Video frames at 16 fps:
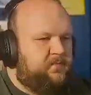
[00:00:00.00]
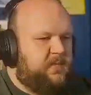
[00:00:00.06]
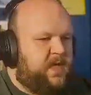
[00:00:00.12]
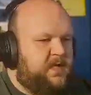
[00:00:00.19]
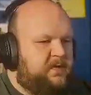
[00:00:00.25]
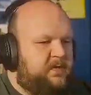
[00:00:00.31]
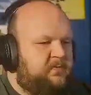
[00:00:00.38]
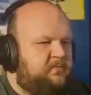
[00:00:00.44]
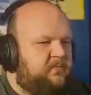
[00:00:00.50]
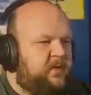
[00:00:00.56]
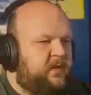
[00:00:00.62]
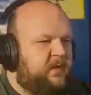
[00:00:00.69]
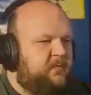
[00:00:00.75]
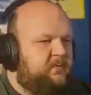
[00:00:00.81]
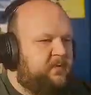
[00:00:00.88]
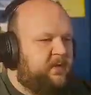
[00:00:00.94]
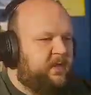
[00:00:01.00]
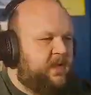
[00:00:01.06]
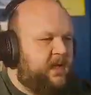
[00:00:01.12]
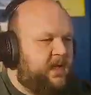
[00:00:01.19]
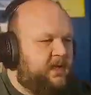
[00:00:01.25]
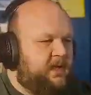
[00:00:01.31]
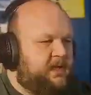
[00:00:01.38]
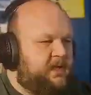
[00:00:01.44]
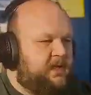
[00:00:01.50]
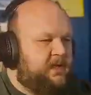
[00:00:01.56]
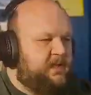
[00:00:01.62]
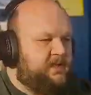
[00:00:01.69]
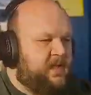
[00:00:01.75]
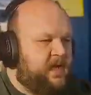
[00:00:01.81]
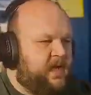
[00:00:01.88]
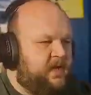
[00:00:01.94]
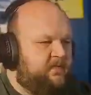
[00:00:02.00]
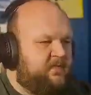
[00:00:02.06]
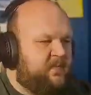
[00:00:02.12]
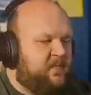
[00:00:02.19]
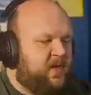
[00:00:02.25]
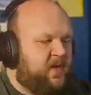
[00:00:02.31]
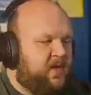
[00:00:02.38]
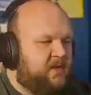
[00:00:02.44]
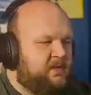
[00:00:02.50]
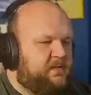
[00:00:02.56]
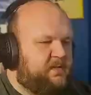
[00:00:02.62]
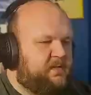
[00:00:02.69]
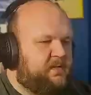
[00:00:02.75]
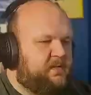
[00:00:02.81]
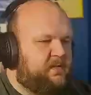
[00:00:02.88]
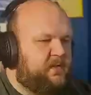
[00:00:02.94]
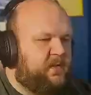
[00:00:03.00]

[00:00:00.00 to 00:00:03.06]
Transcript: I do really, really like the design of the boss